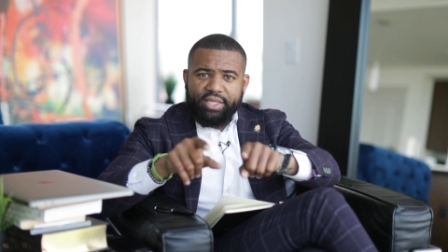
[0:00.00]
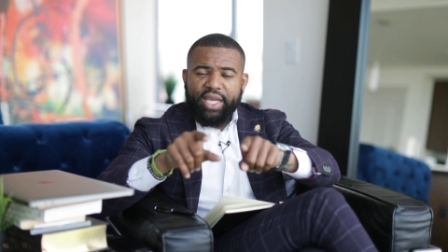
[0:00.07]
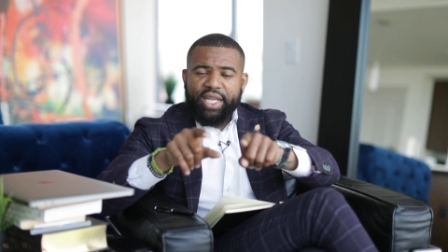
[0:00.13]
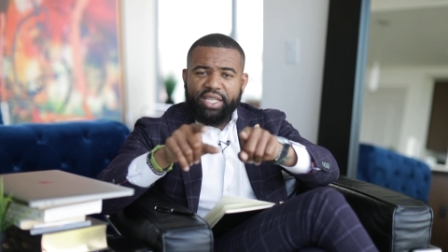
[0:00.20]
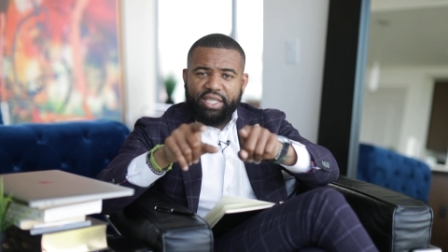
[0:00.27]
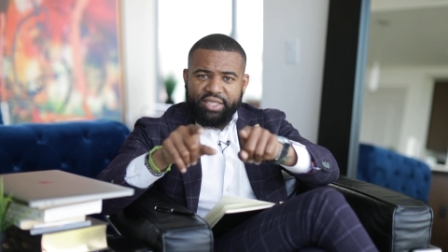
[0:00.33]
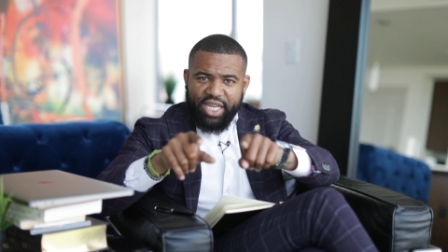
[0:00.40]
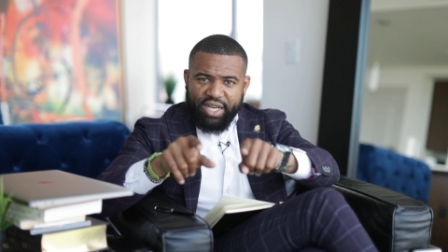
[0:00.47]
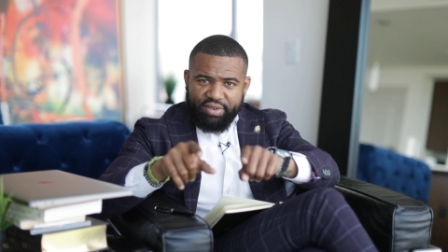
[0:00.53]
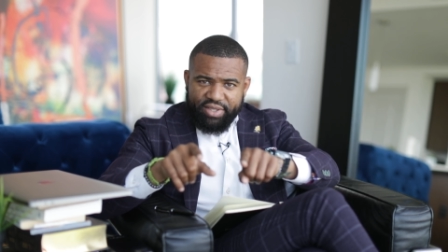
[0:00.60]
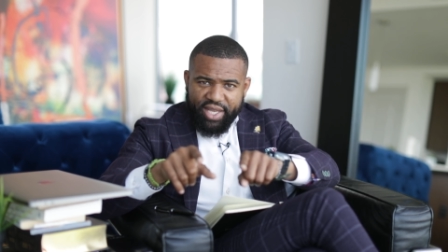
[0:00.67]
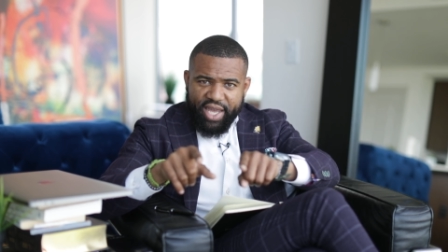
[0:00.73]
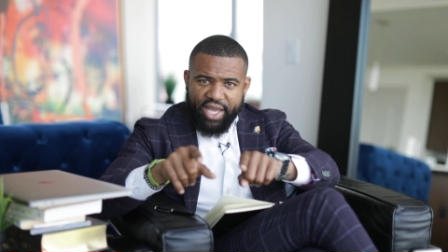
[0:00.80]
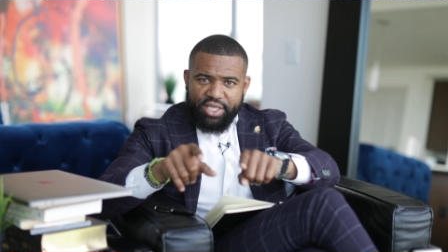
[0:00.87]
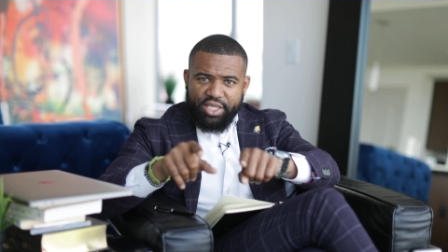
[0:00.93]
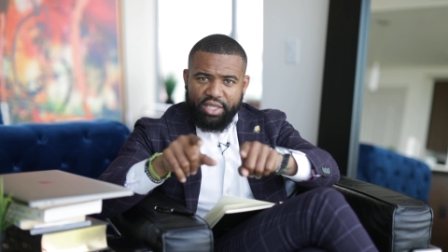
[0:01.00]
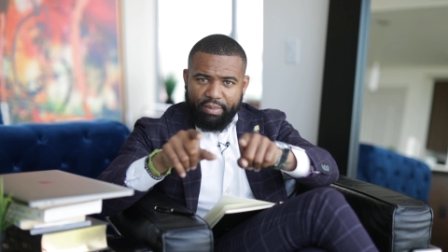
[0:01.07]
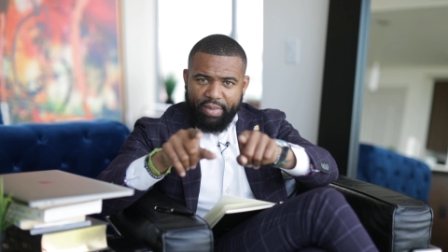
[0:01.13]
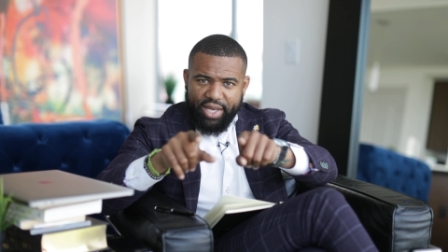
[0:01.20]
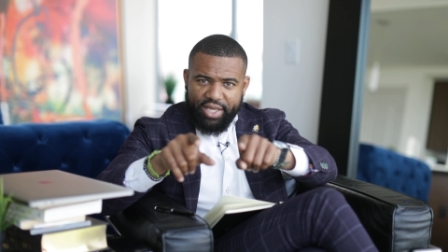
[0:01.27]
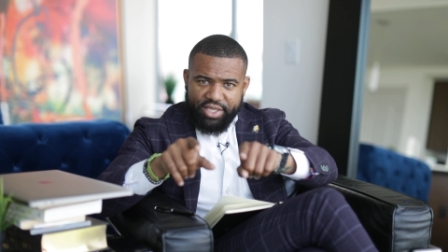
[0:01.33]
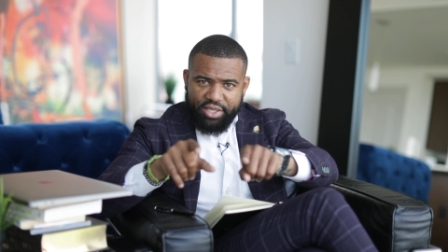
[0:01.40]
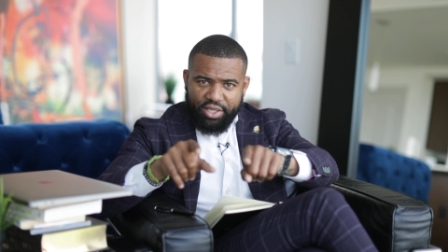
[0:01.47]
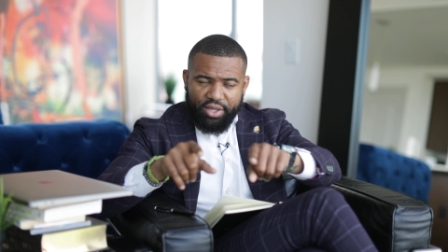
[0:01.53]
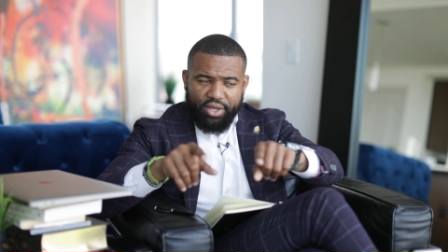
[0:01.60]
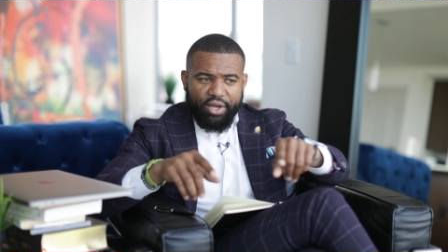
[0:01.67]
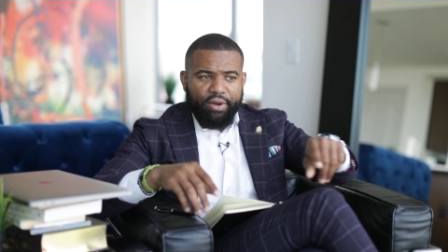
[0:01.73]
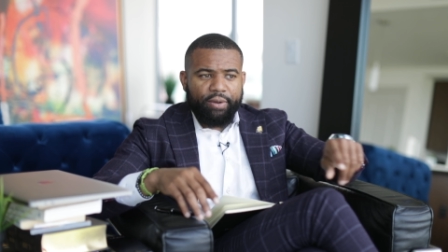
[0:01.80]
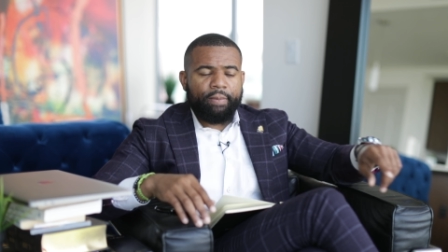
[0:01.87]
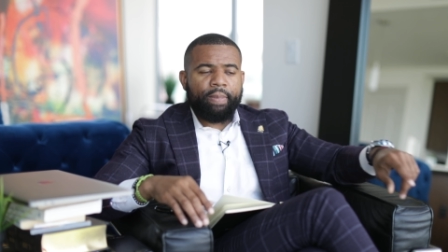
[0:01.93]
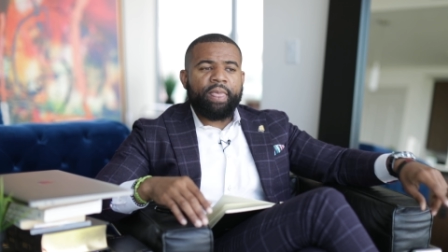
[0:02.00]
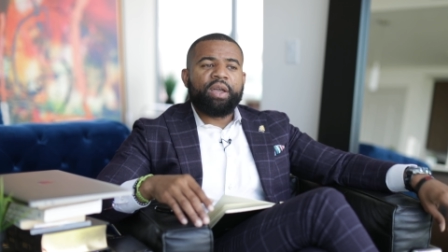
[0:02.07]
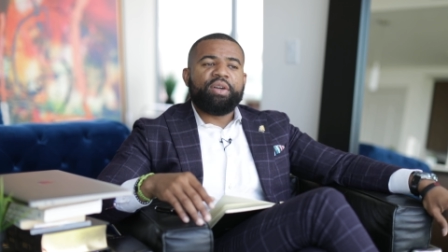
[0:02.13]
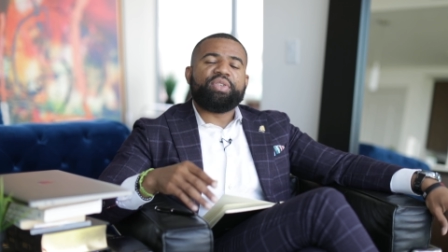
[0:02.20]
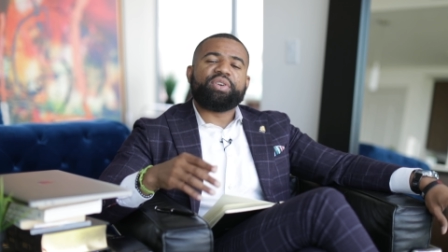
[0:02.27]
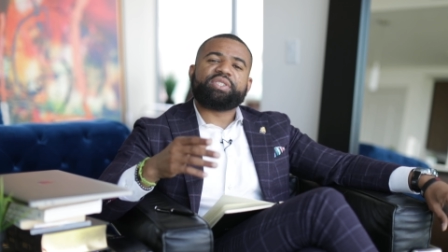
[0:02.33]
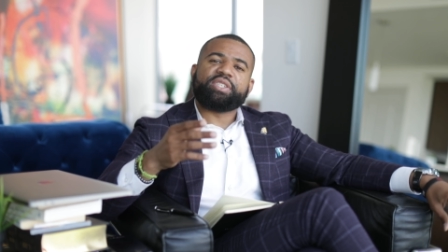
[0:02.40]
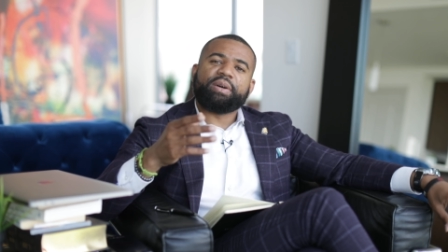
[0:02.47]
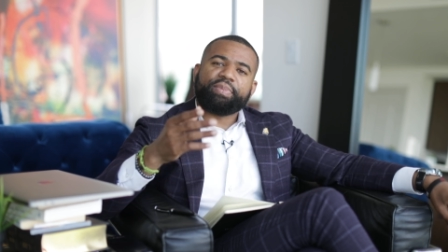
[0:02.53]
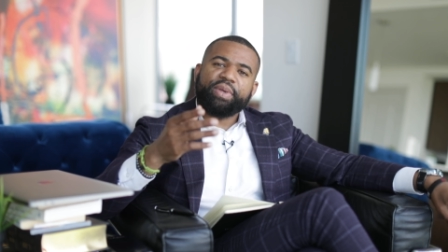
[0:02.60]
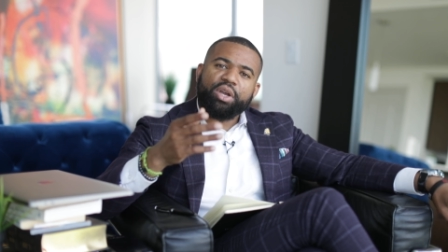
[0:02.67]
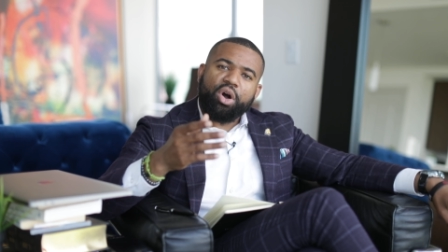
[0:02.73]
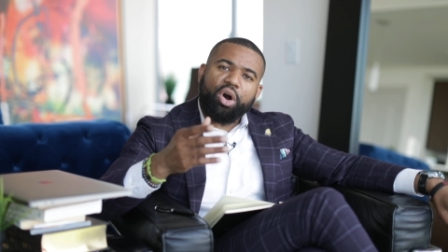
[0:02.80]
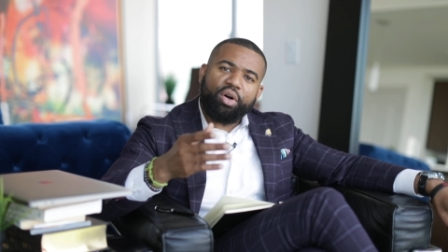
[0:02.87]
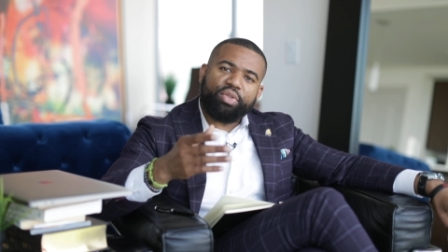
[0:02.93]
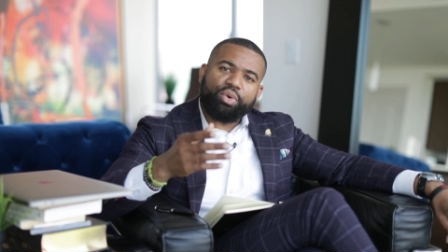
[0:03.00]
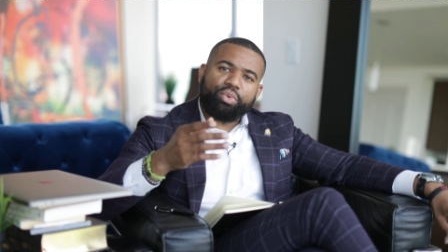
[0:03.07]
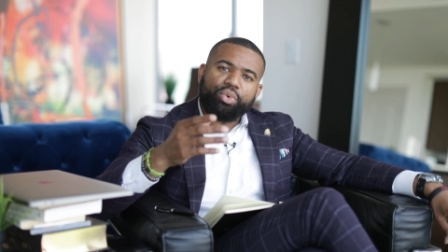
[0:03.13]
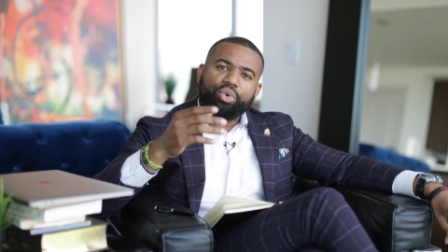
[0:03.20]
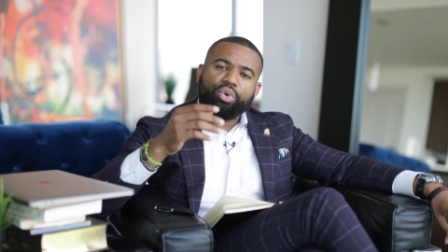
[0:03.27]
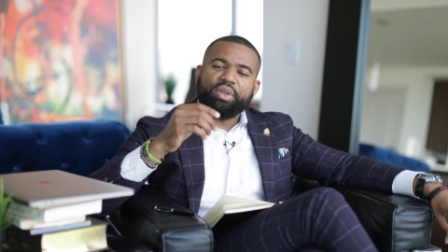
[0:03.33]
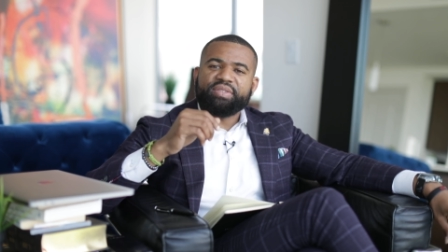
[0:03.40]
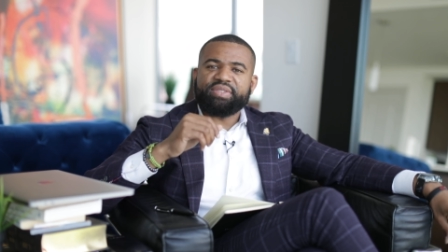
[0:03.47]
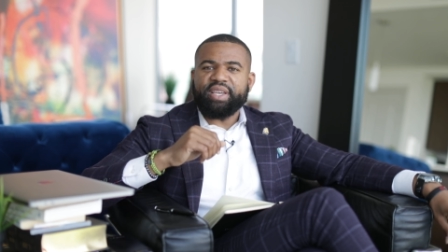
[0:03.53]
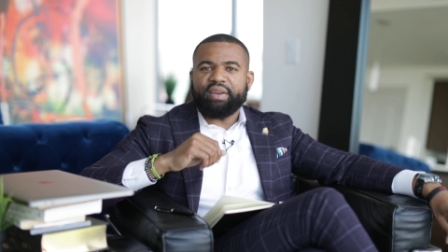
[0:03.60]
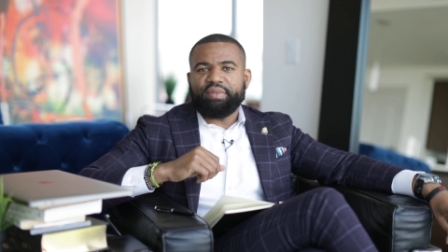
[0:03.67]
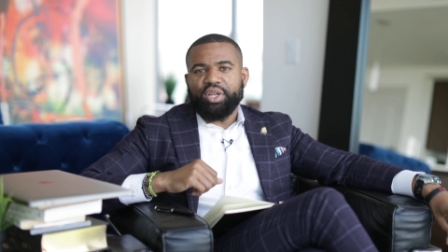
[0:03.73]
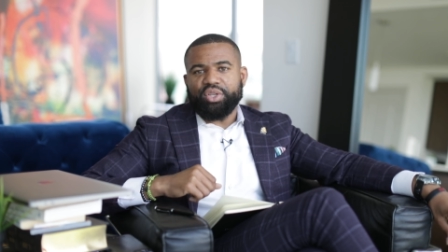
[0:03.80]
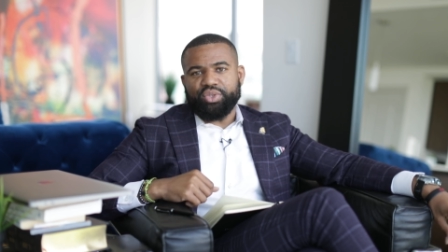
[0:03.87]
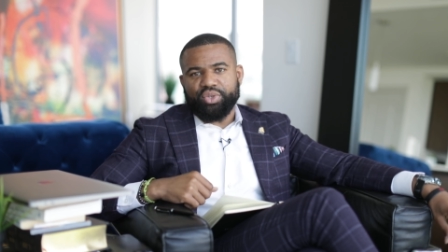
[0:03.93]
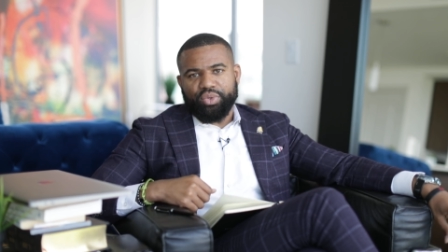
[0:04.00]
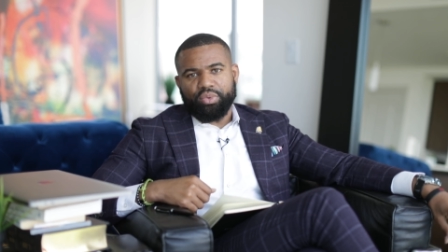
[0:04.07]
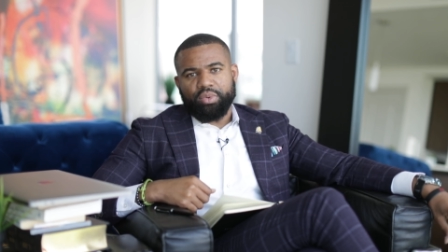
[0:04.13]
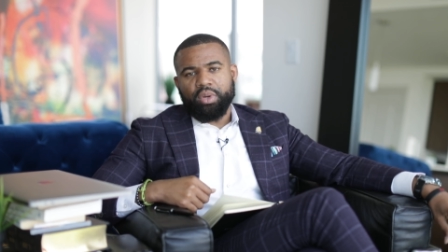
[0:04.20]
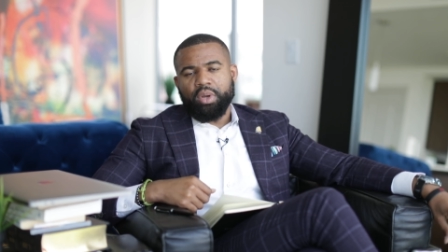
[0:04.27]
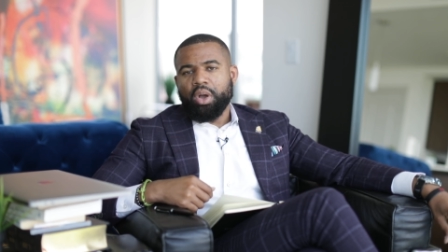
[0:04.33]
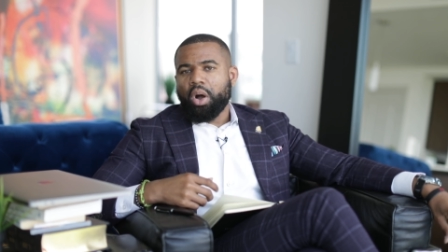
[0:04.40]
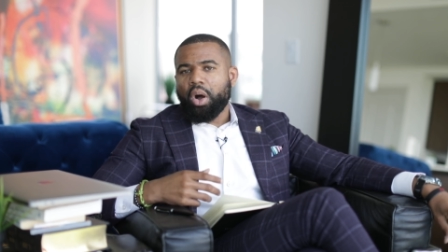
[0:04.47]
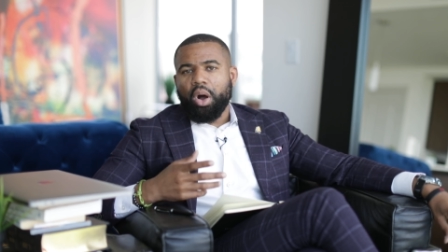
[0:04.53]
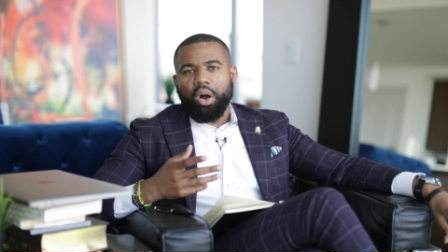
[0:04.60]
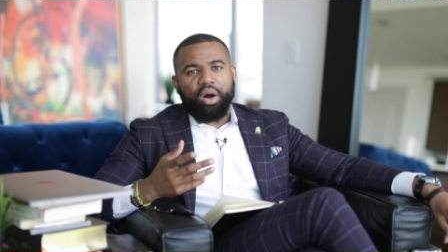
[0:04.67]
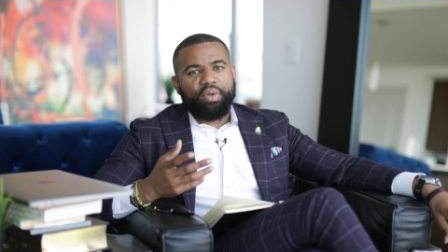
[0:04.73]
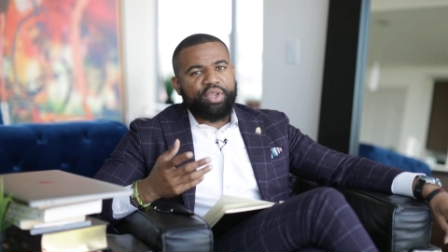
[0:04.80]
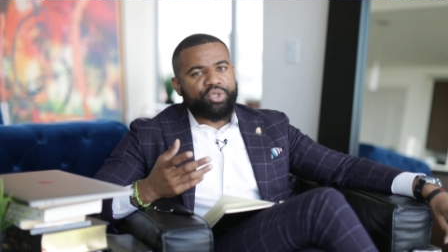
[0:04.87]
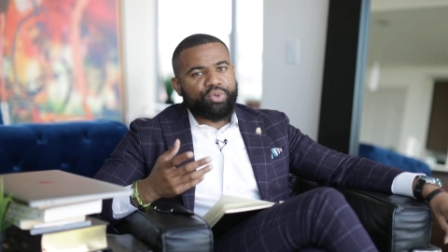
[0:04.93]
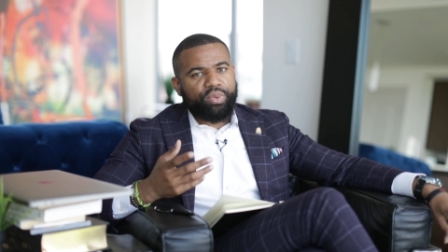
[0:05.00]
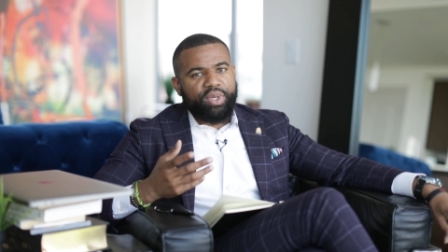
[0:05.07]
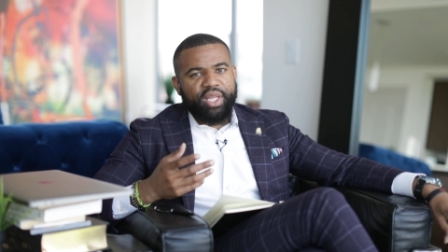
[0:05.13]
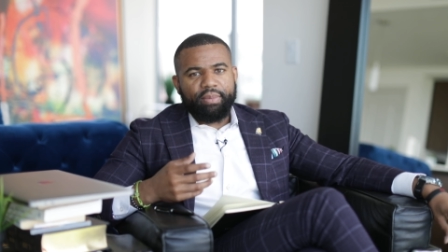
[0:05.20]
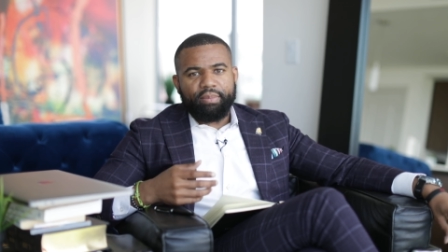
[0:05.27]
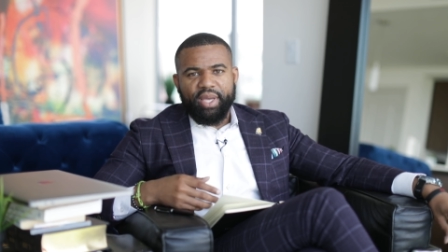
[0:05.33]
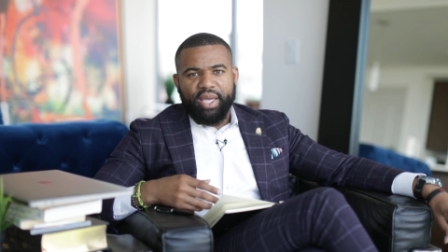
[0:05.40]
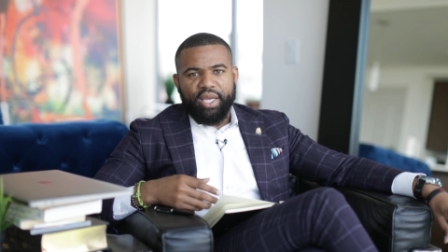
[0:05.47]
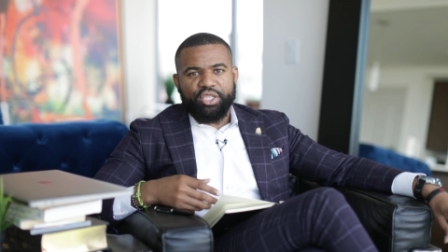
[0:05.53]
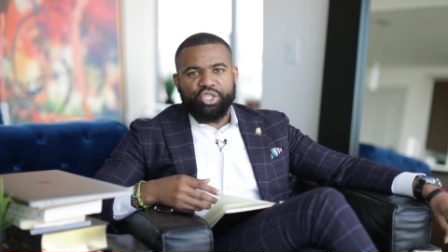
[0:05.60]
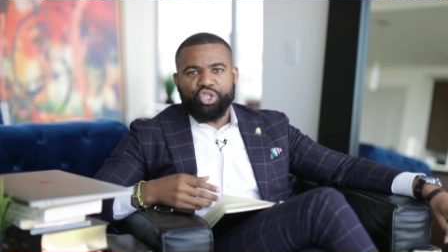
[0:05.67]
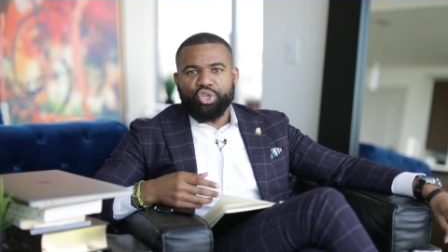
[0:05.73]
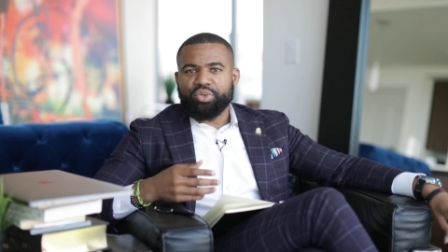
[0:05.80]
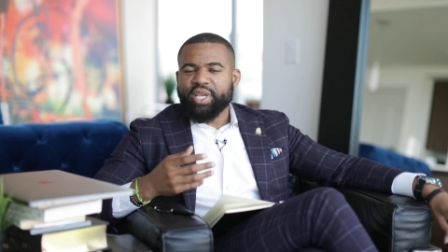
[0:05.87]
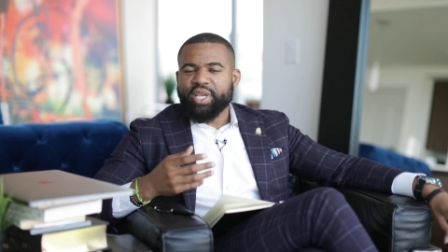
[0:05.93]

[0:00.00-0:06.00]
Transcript: inside of a tangent to make this clear, there's something called the Rule of 72. All this really means is you